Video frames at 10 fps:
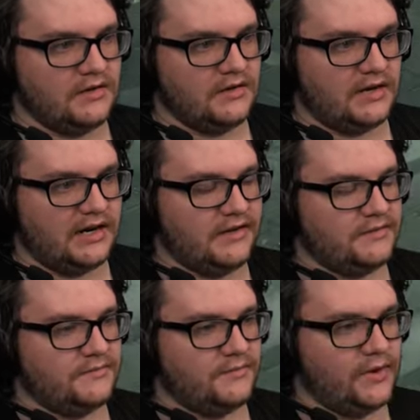All right,
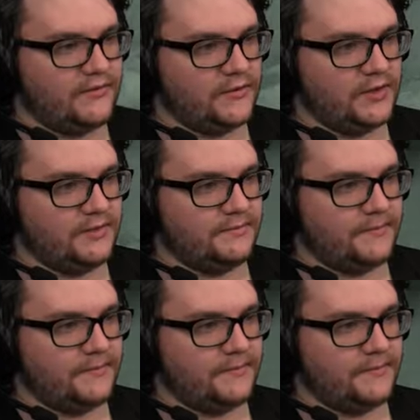wait for it.